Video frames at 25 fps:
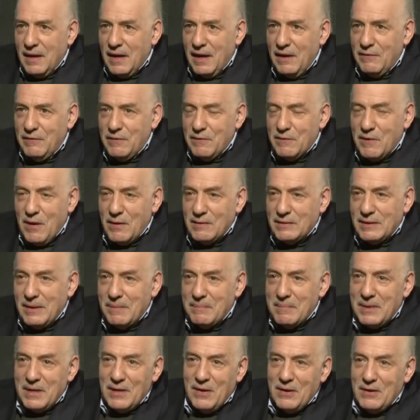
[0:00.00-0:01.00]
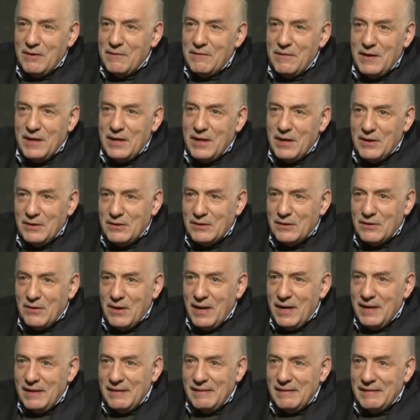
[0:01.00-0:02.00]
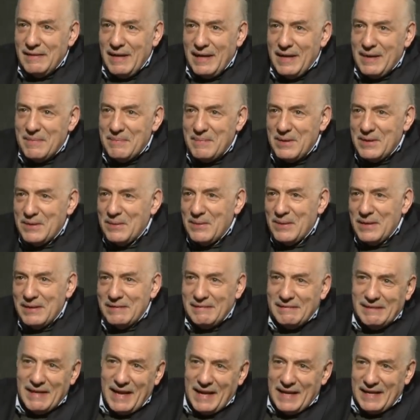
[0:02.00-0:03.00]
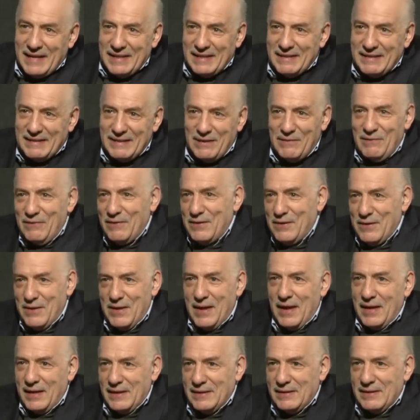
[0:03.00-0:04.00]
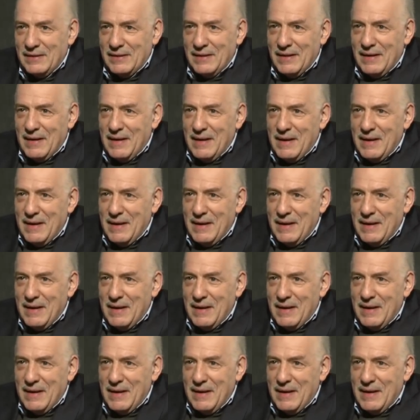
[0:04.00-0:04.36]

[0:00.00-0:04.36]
If you've got somebody on a video screen, they can be doing 10 different things.